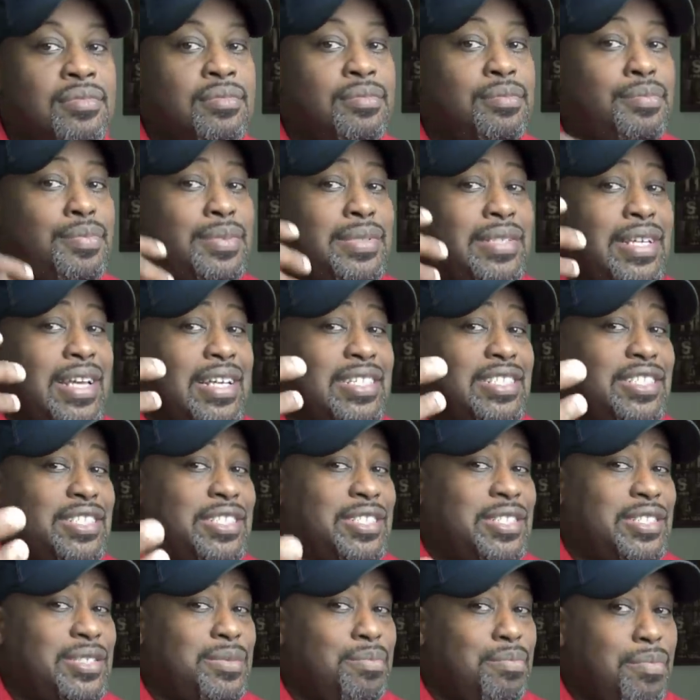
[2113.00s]
But that's
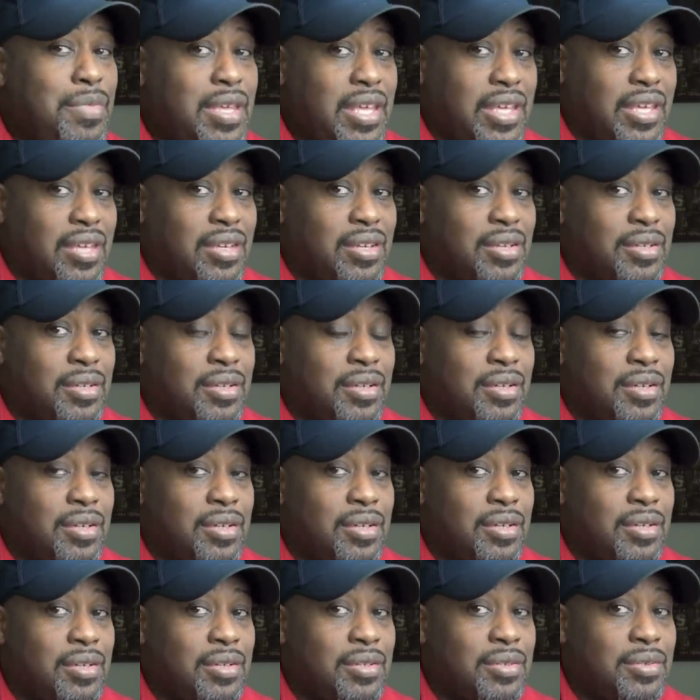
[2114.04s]
just me.
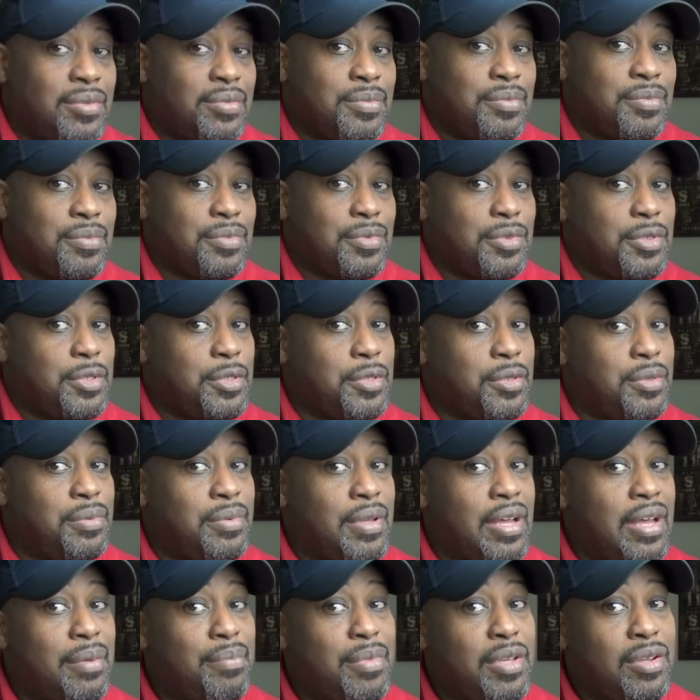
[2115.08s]
Could
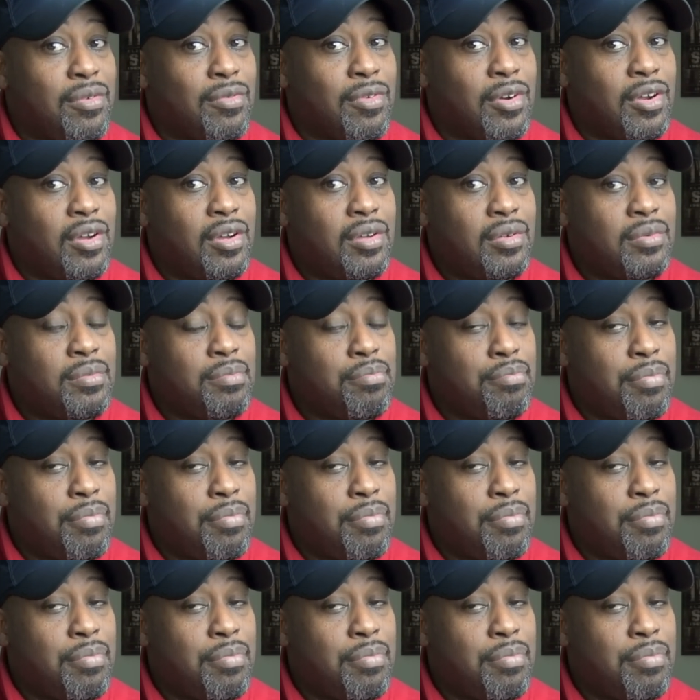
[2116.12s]
I be wrong?